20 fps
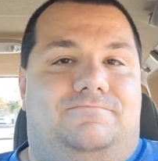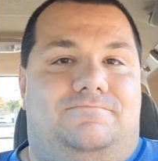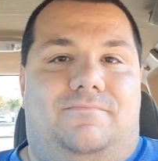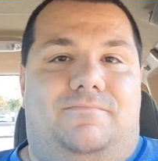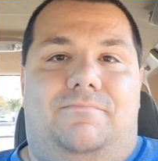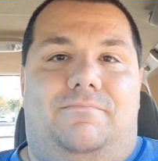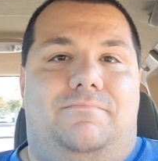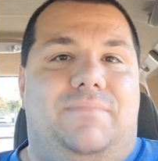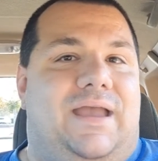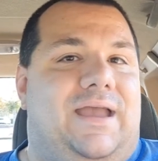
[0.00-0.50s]

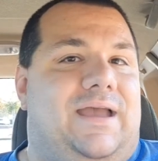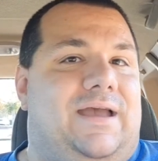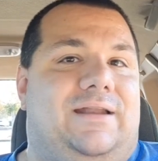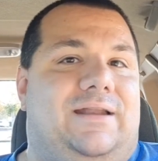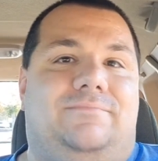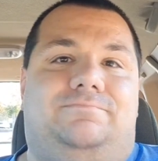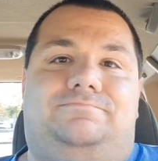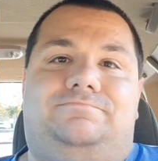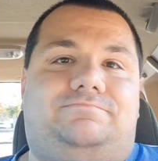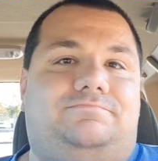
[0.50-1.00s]

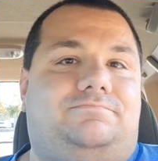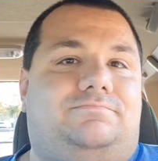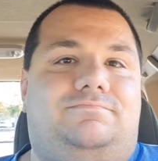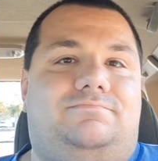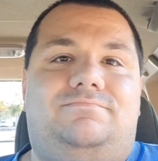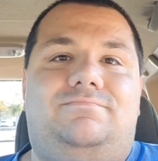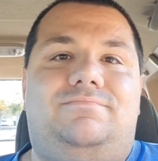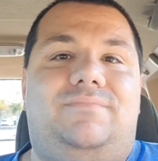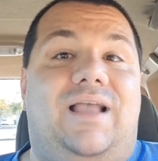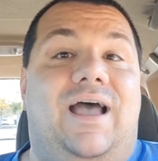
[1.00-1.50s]
man,
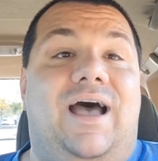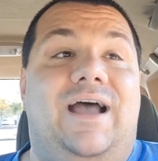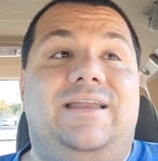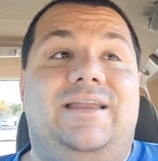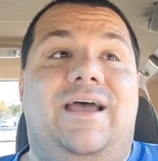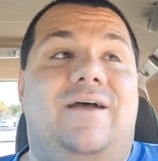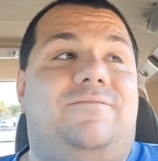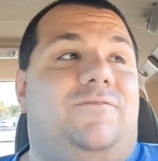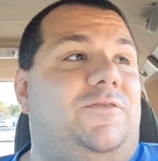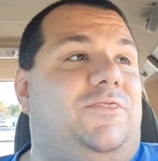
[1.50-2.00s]
I
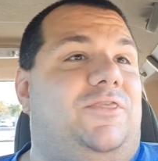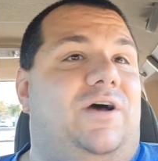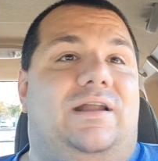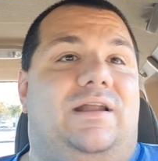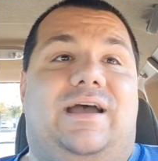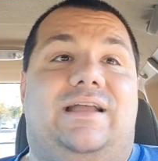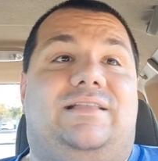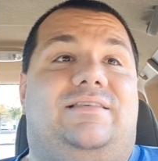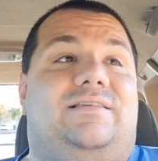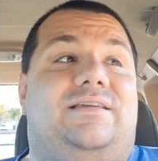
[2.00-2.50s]
never thought
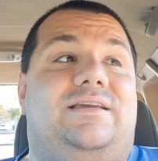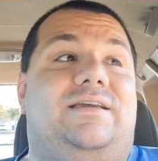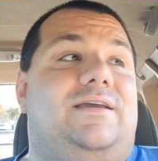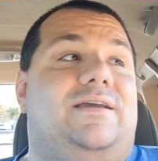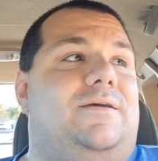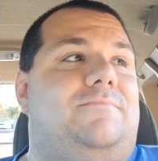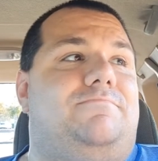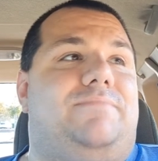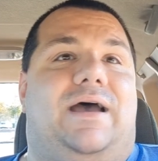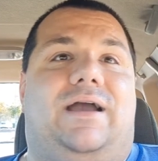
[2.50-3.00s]
I'd see
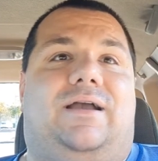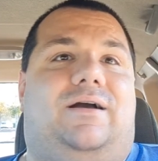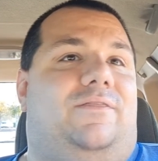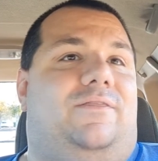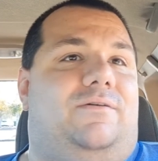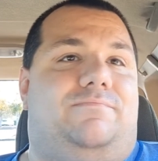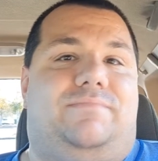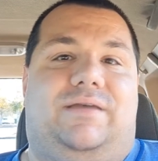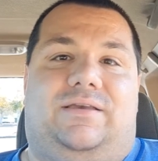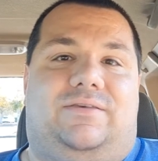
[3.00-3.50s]
him back on the
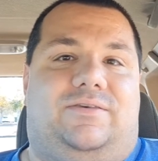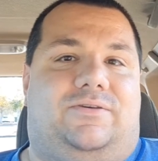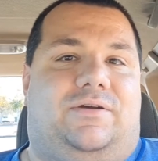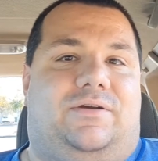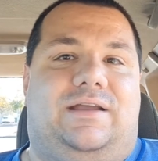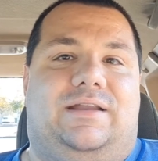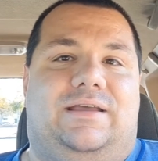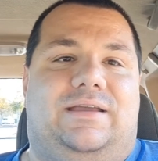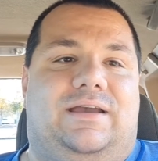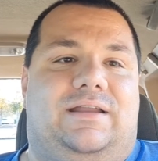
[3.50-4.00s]
big
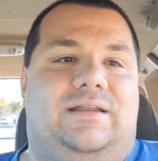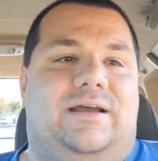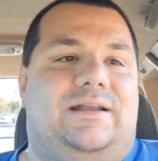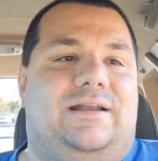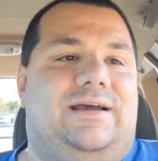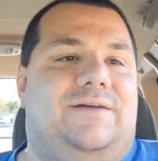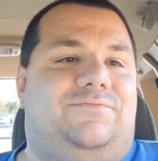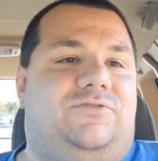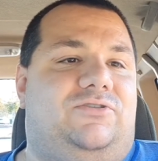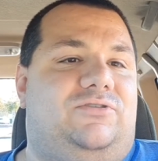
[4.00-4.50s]
screen again, not
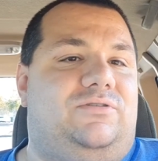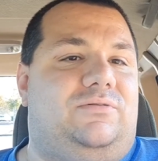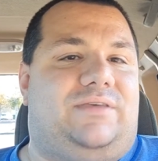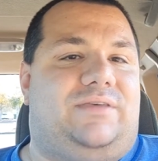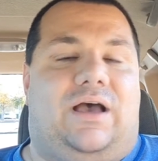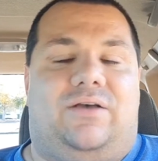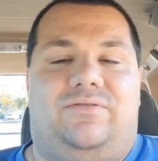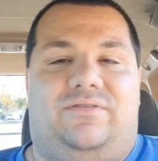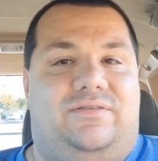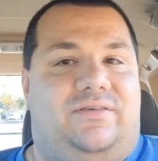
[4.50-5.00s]
after
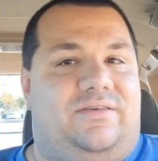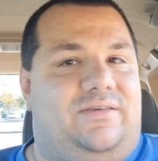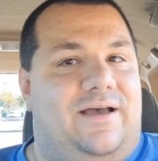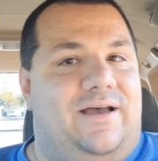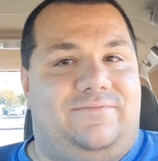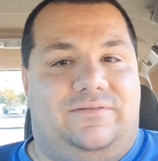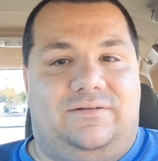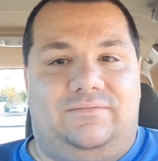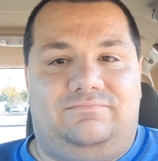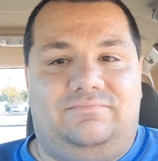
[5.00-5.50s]

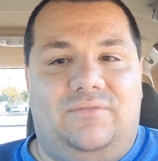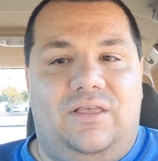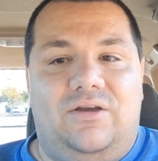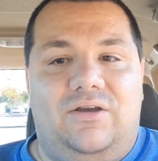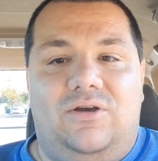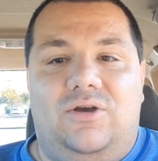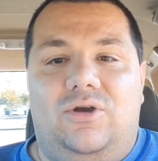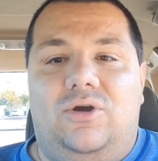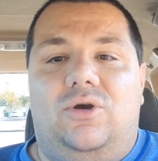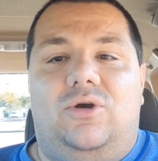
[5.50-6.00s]
2007.
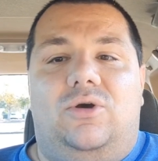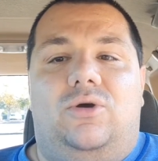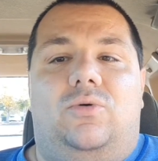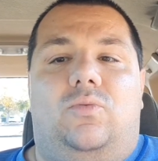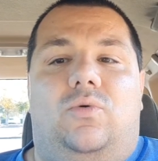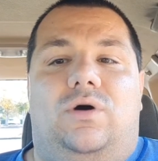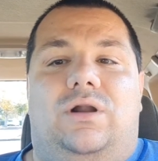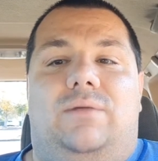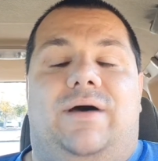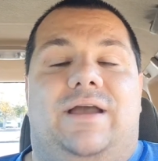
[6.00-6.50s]

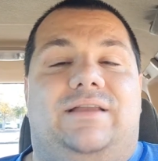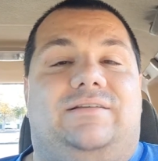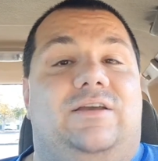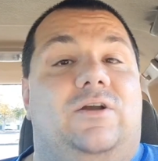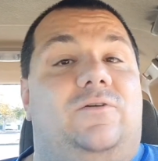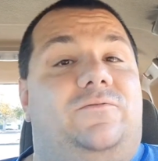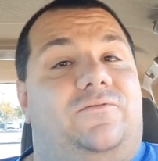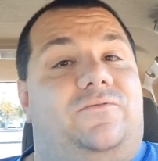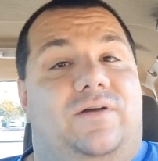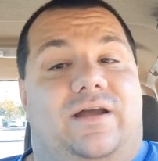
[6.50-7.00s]
One of my dear
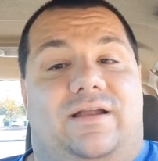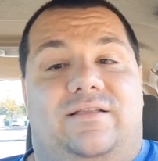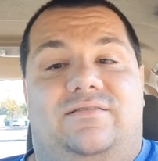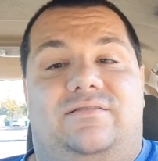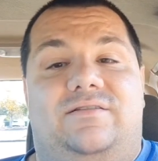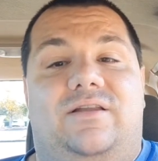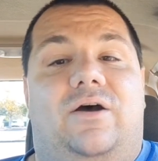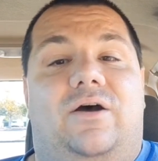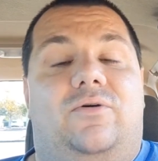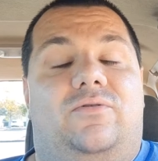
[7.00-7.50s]
friends
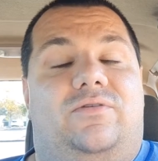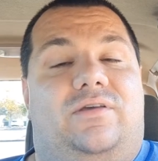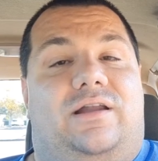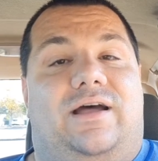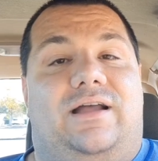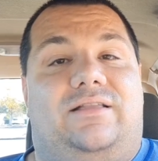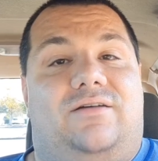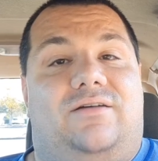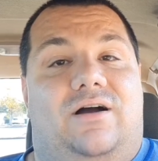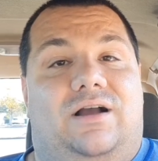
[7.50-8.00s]
knows that I
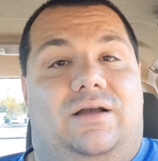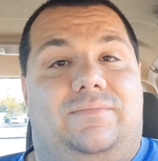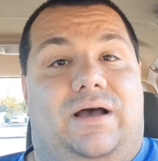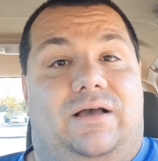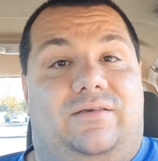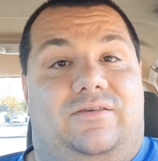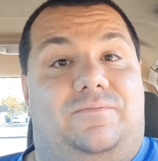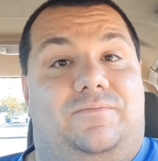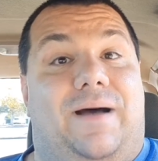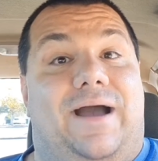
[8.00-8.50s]
talk about
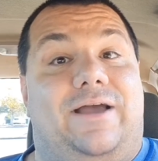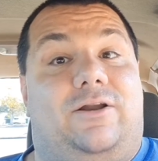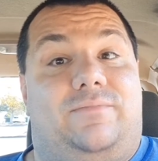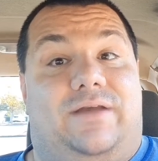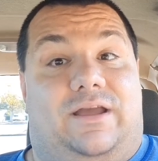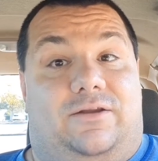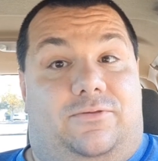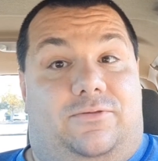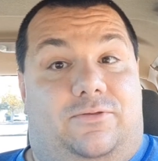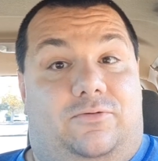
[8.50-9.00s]

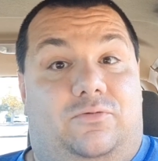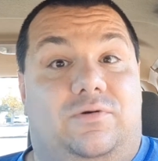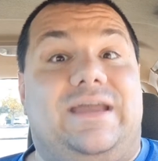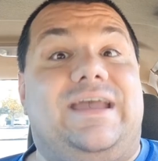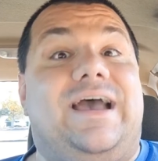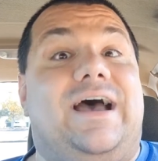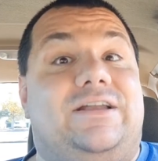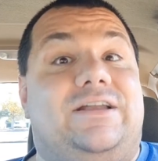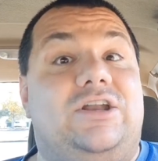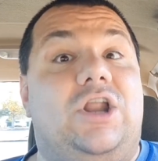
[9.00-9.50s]
Spider-Man 3
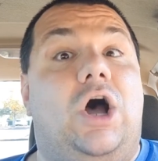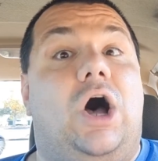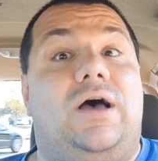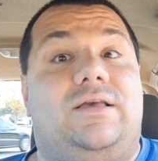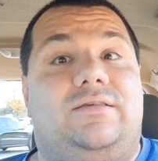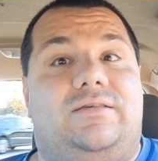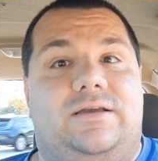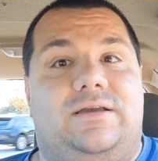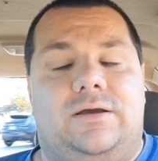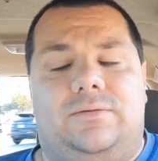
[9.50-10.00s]
ad
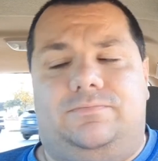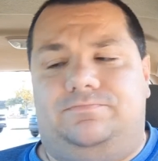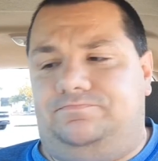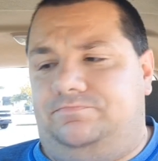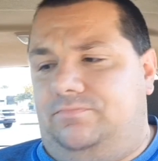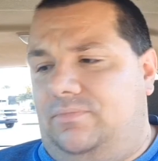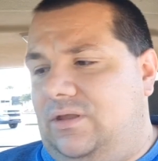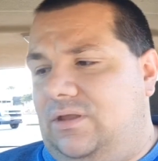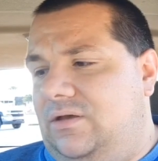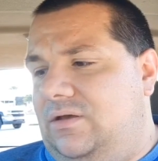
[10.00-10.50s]
nauseum.
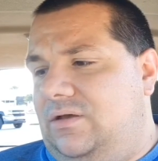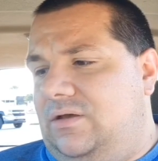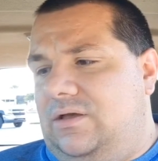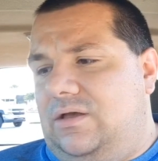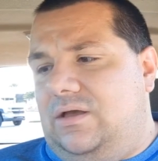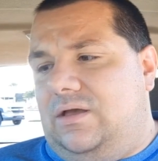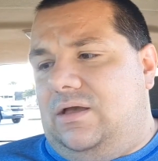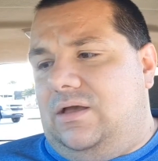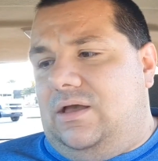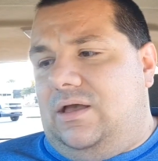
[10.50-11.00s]

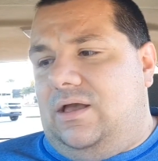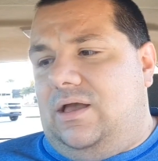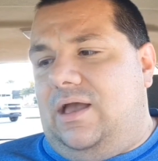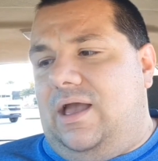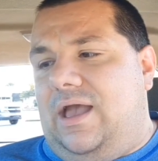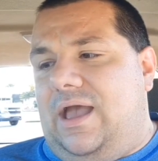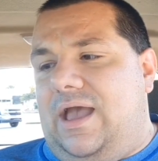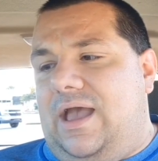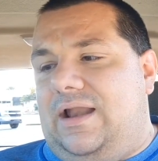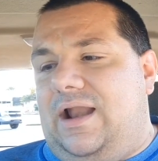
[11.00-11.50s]

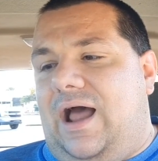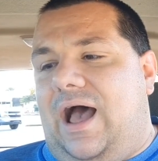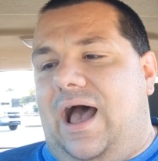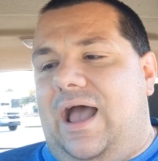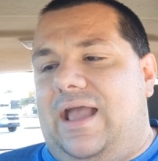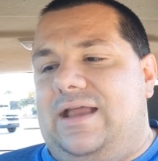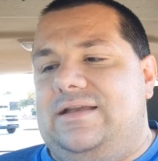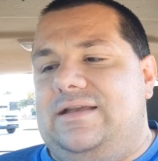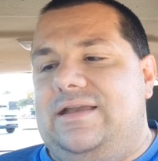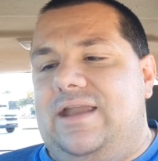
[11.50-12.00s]
And
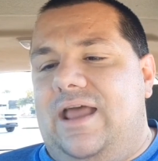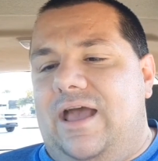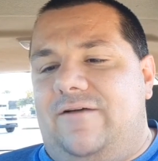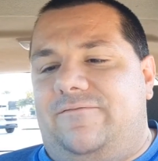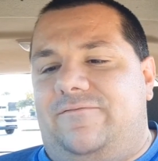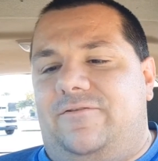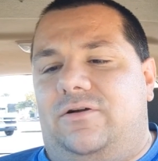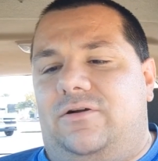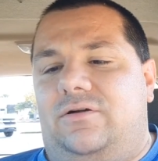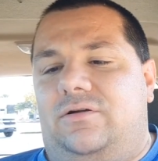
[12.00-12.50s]
I
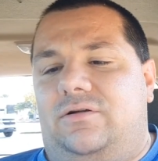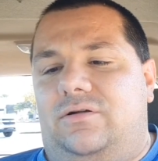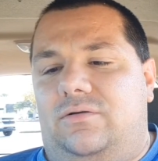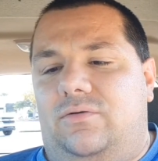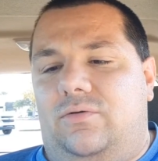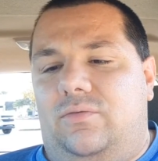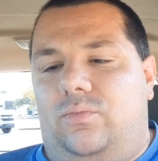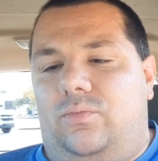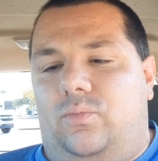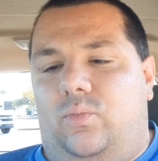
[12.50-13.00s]
never
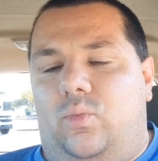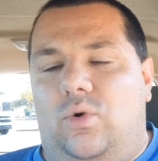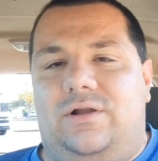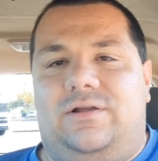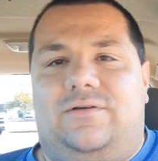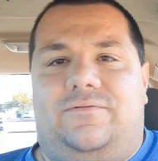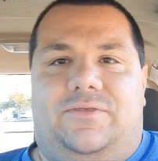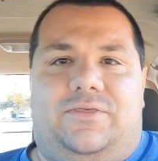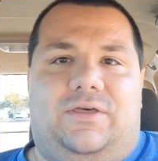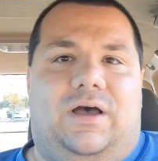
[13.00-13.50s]
would
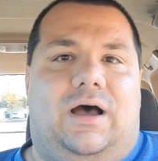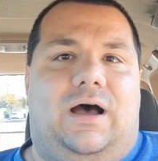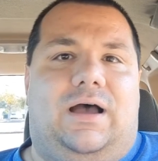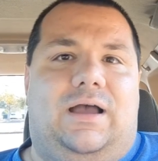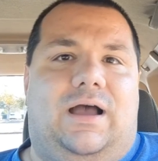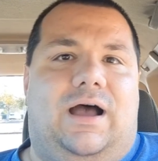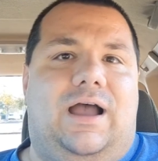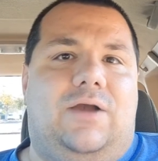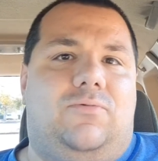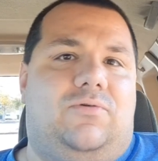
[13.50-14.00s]
have thought
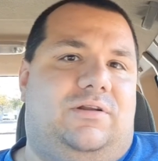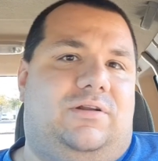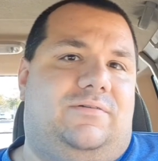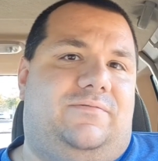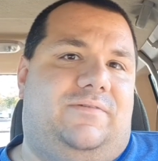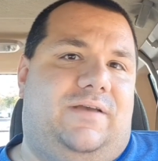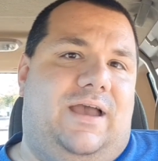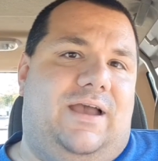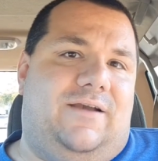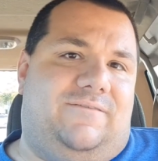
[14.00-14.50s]
I would have
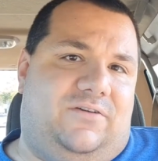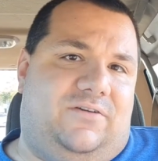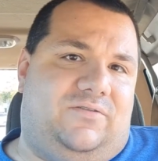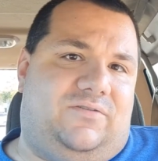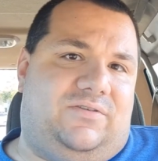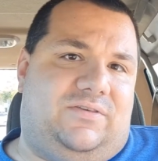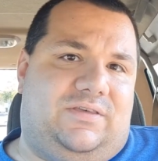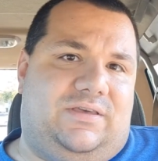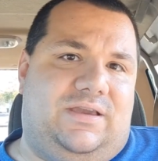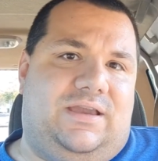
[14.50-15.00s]
ever
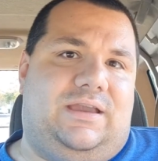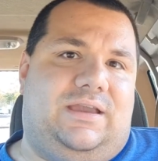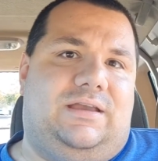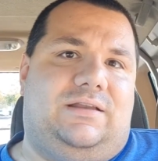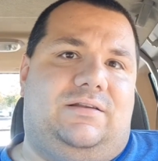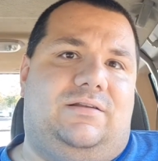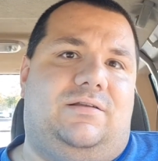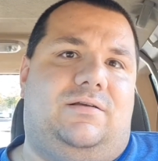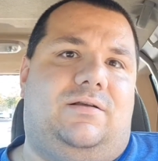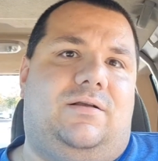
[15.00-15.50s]

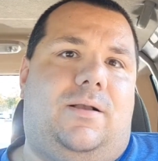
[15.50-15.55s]
seen